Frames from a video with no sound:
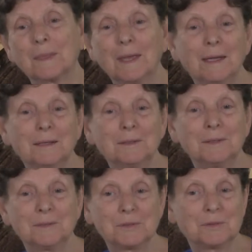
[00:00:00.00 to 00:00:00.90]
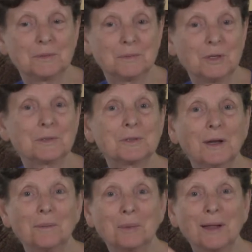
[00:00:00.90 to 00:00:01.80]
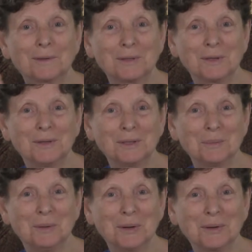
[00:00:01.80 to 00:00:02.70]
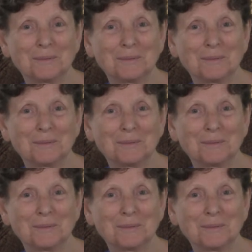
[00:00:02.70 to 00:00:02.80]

And it's just not practical anymore.